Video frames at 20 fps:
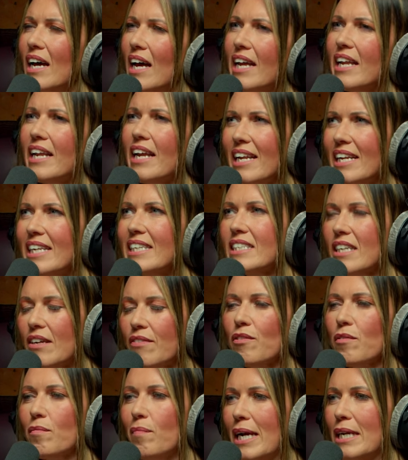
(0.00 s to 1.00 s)
in
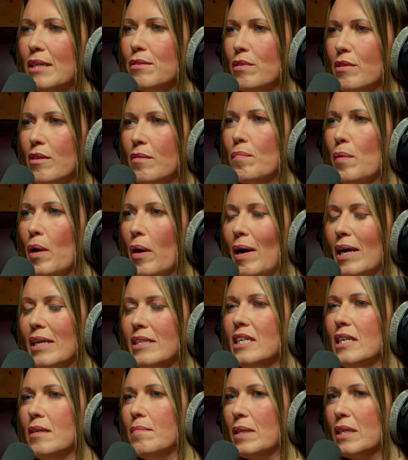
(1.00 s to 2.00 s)
different ways with Umbro
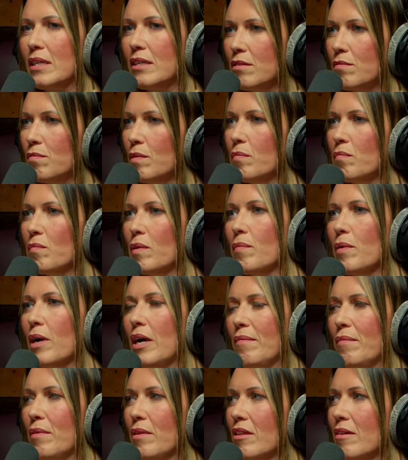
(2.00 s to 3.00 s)
actually, because we
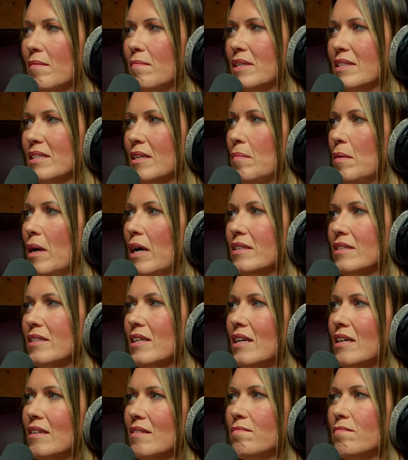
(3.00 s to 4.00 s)
work with them as
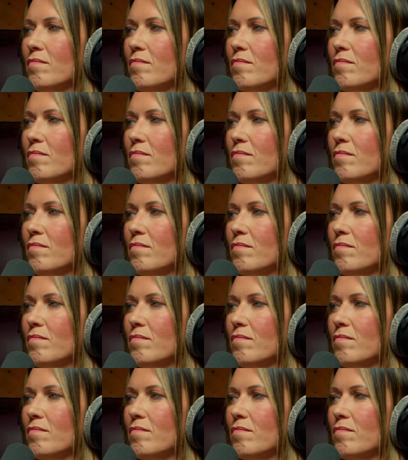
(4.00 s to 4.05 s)
a